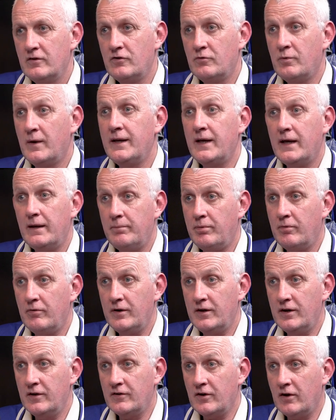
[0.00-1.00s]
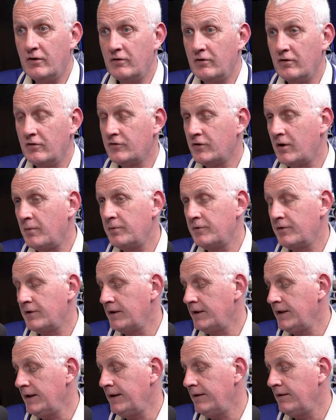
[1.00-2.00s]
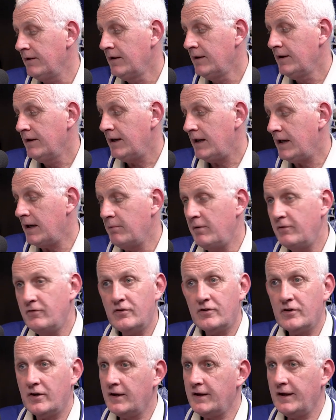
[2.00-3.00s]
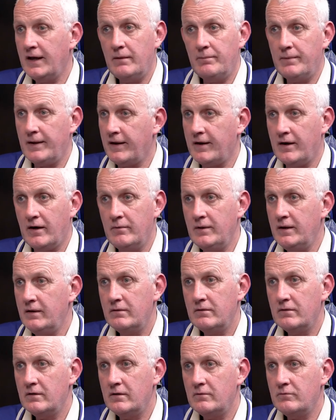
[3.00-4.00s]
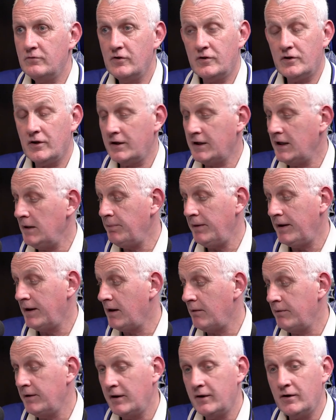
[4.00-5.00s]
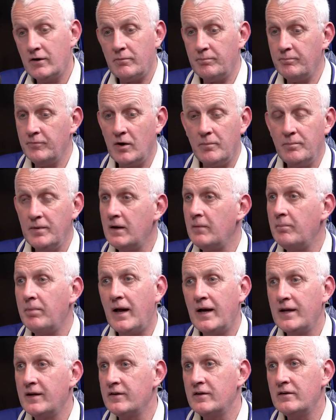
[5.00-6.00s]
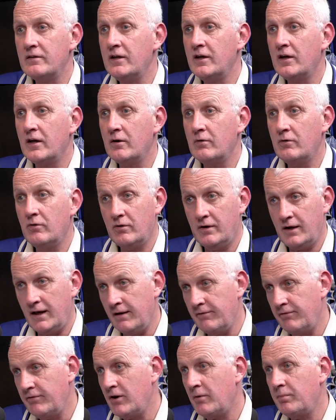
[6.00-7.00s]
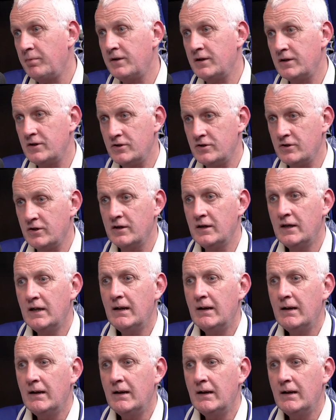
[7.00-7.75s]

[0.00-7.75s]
28 points in total, top of the league, and we just got to keep that going. Yeah. Just got to keep it going and not be complacent. Look at every opposition.